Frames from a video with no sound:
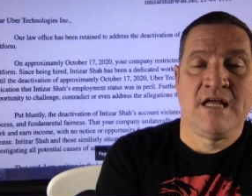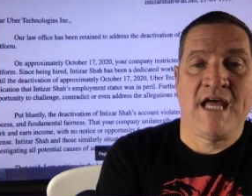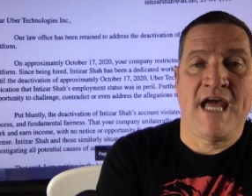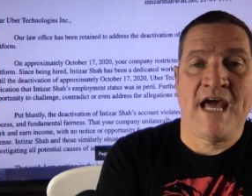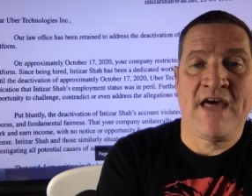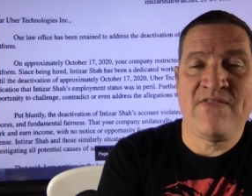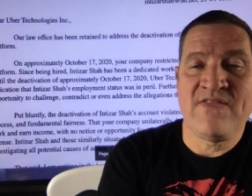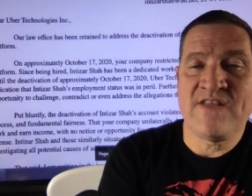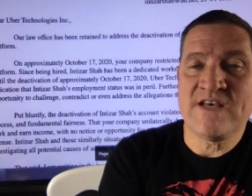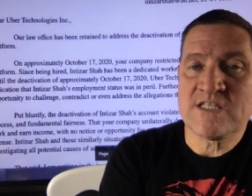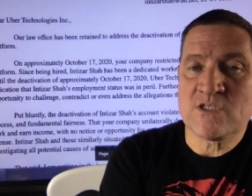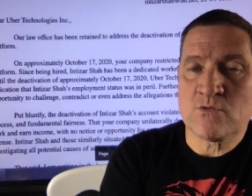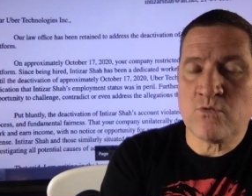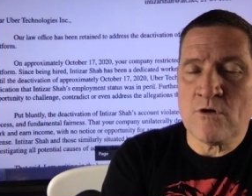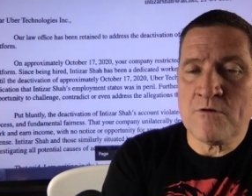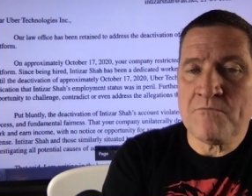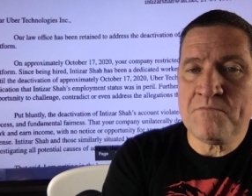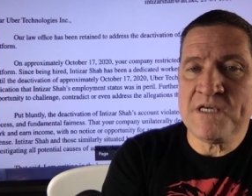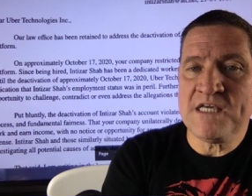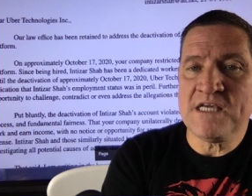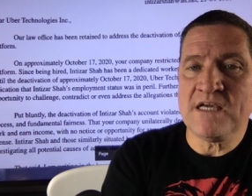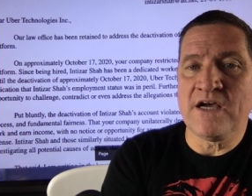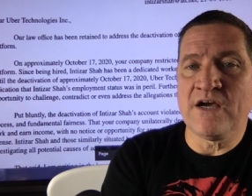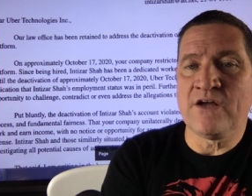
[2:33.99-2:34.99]
and this would
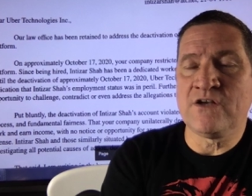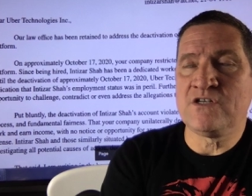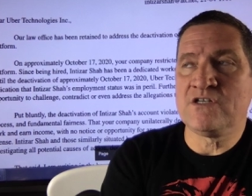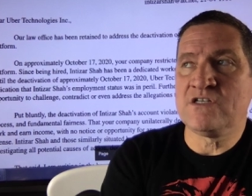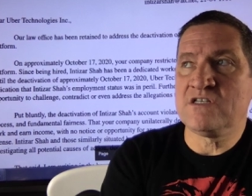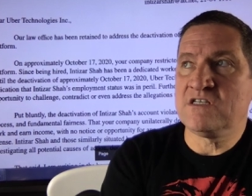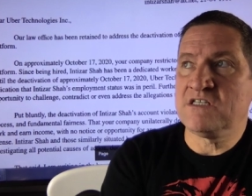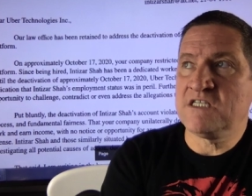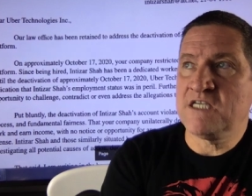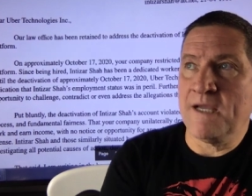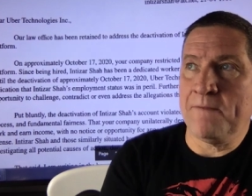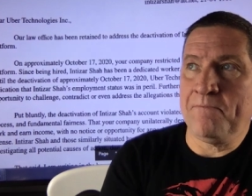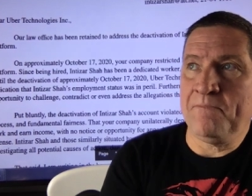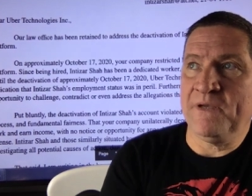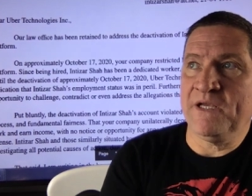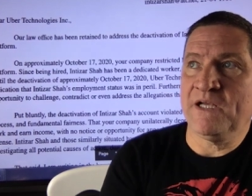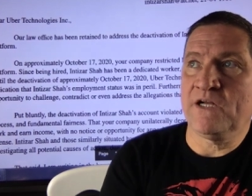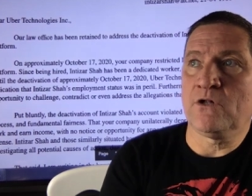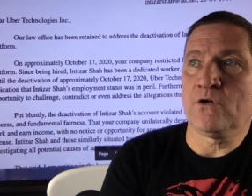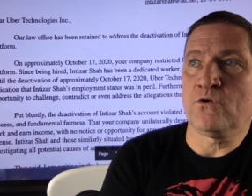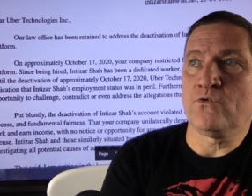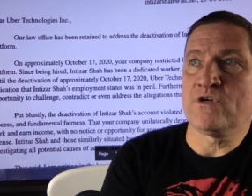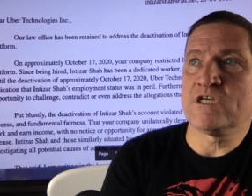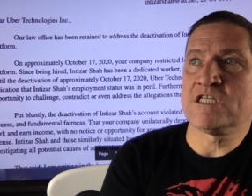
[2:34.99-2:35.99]
be a
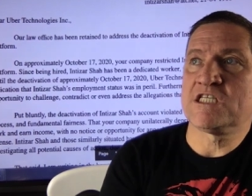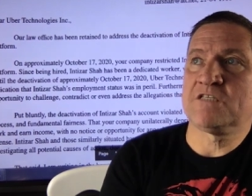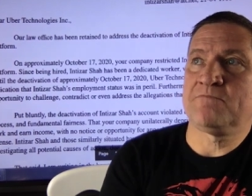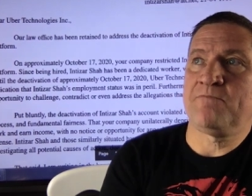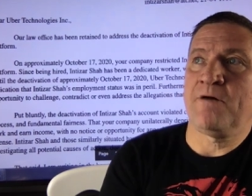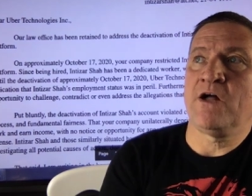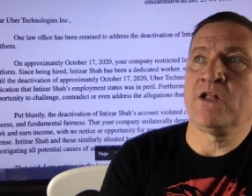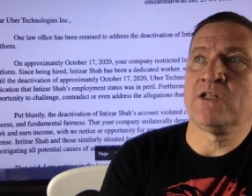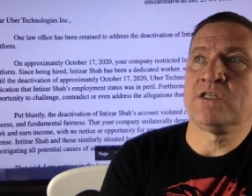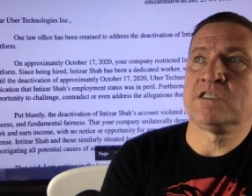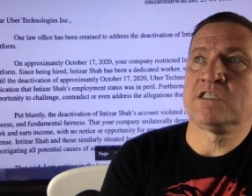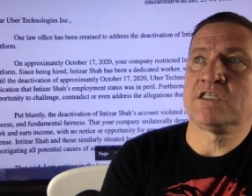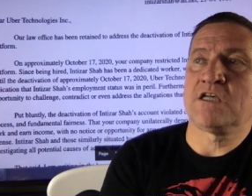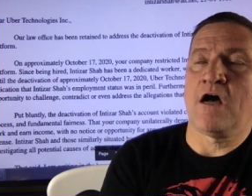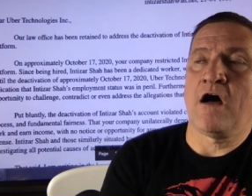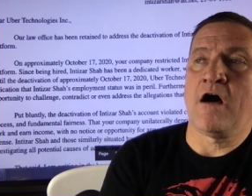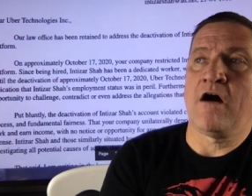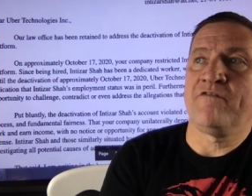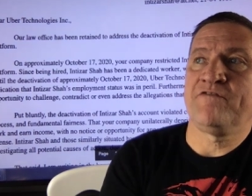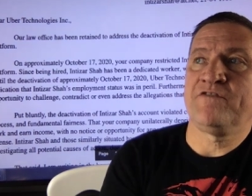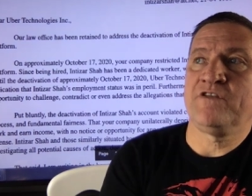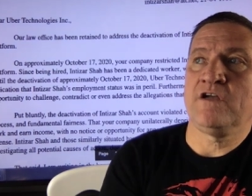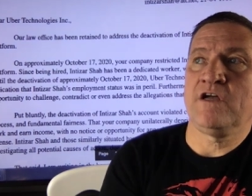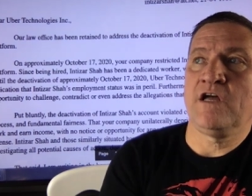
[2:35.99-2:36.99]
typical response
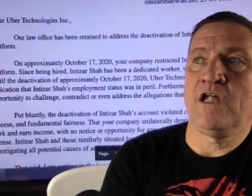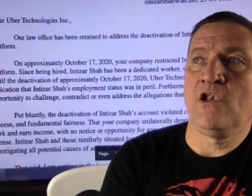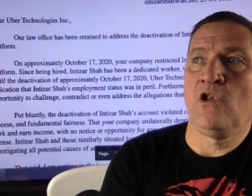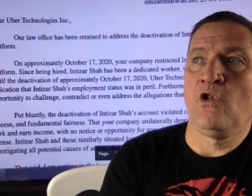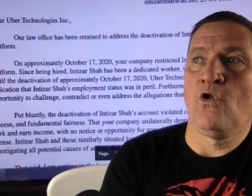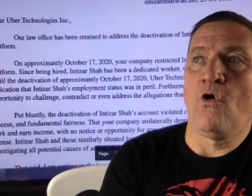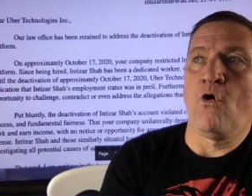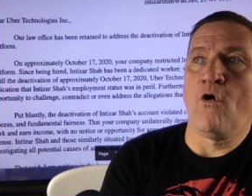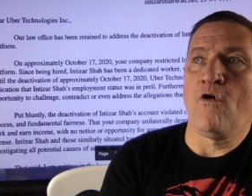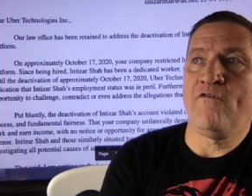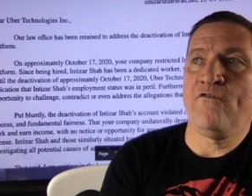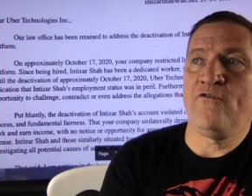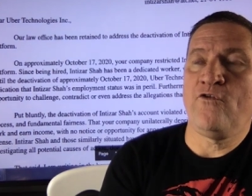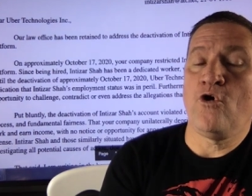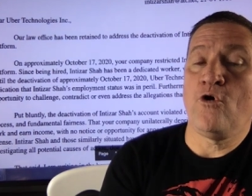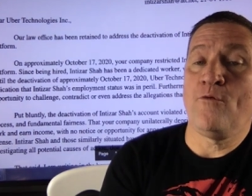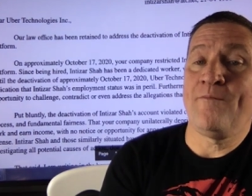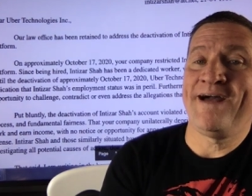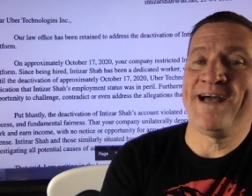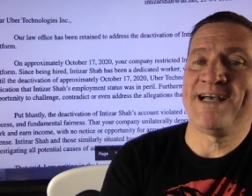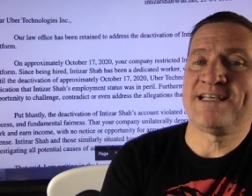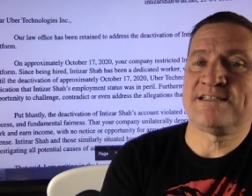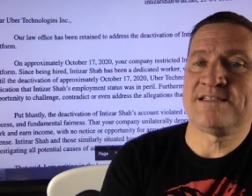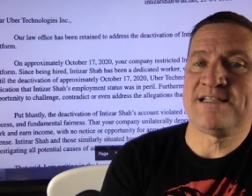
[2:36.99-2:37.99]
after a law firm
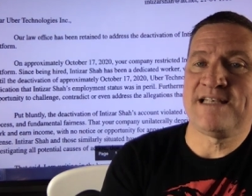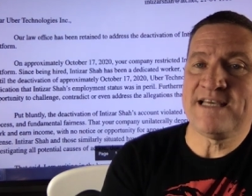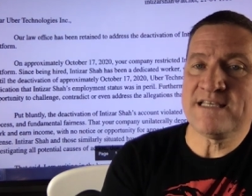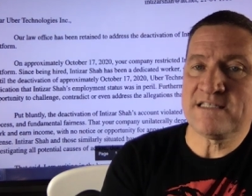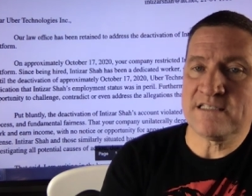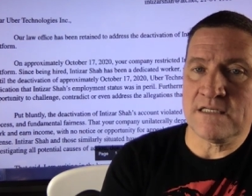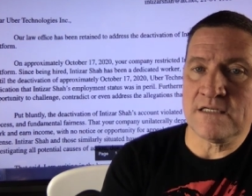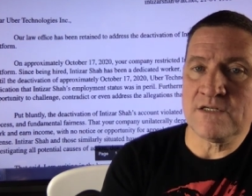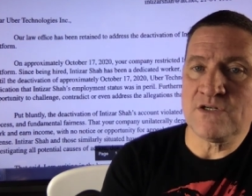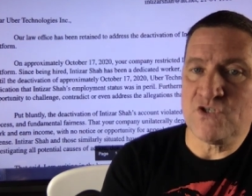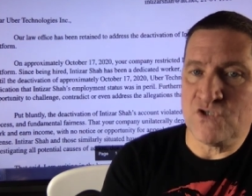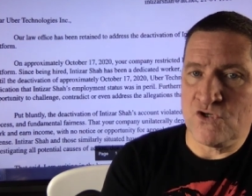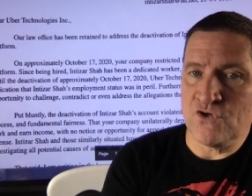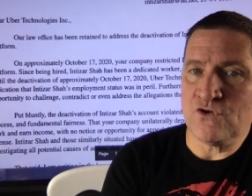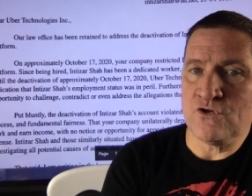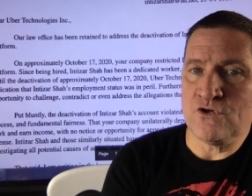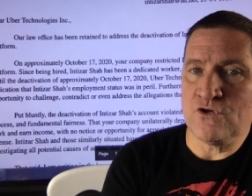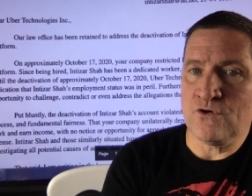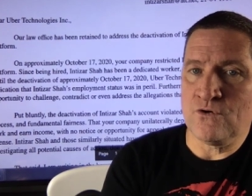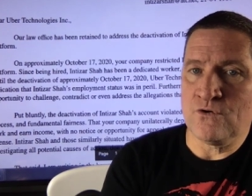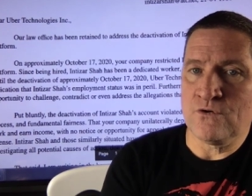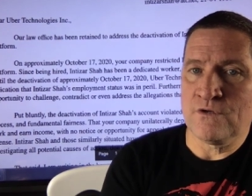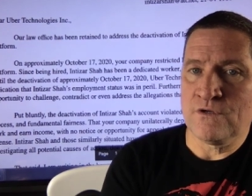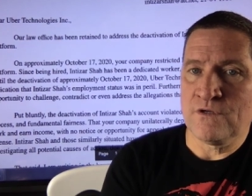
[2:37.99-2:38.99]
has listened to
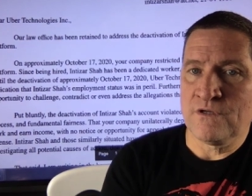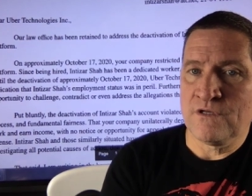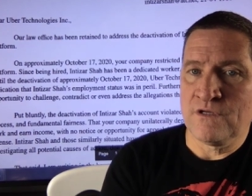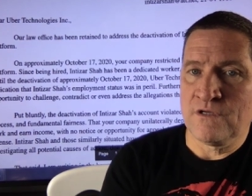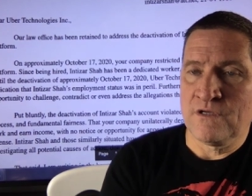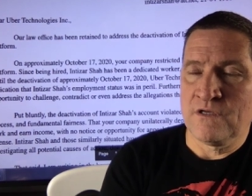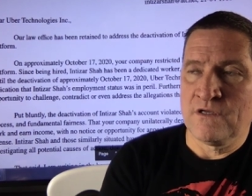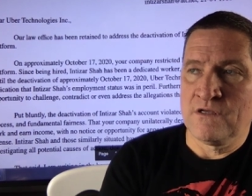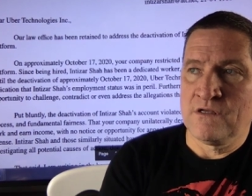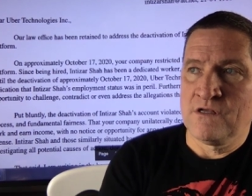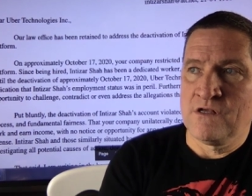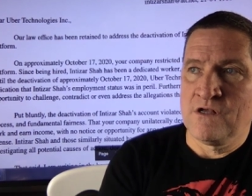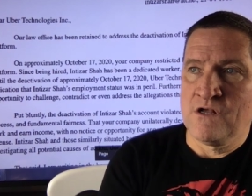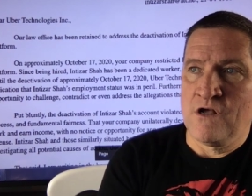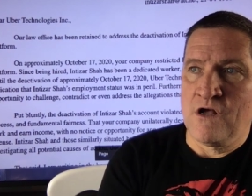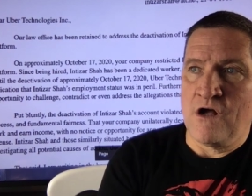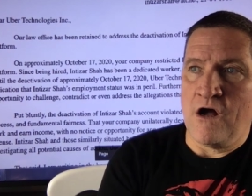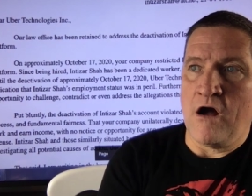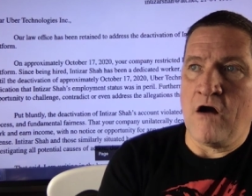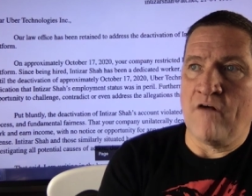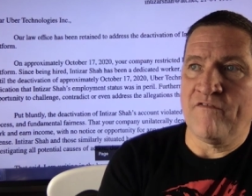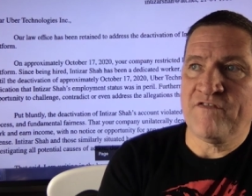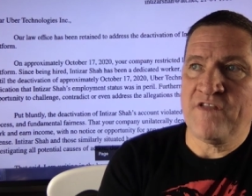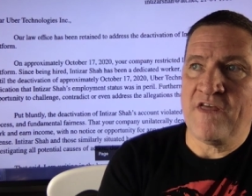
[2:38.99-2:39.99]
you,
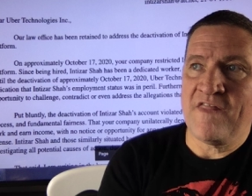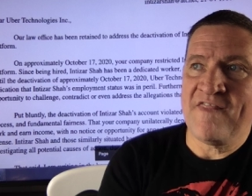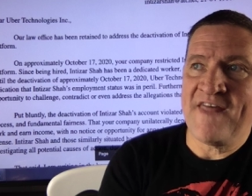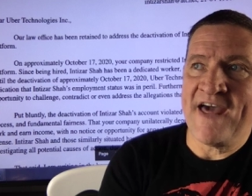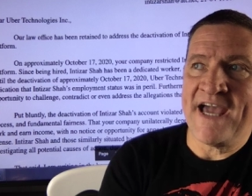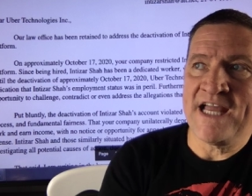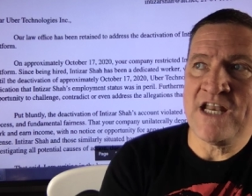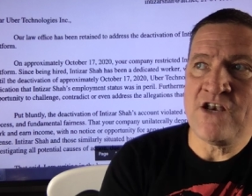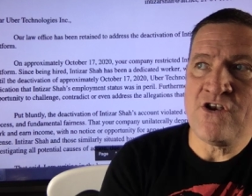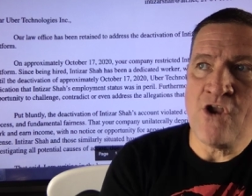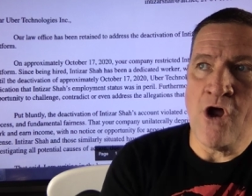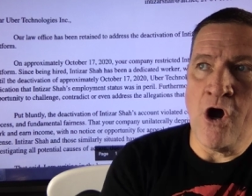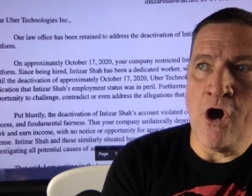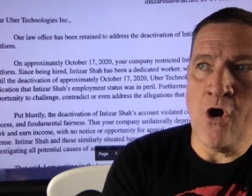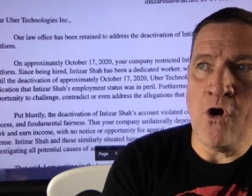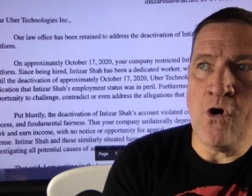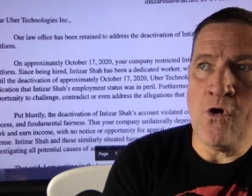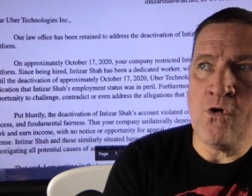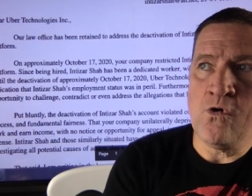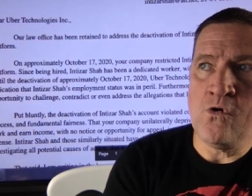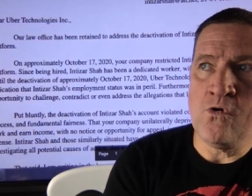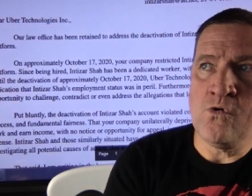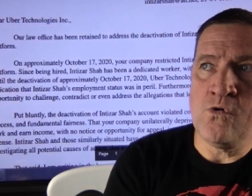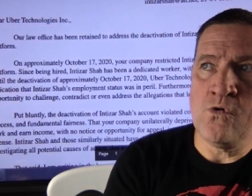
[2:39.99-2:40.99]
after they
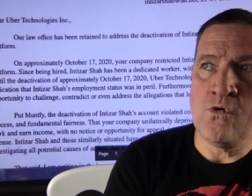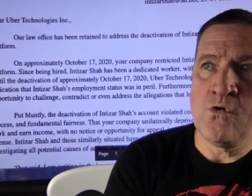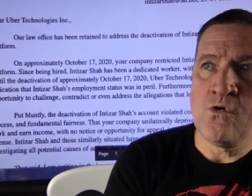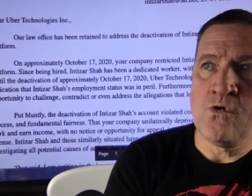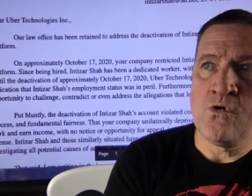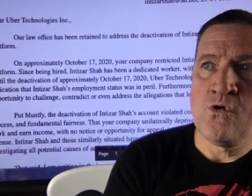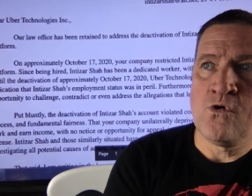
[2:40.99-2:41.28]
know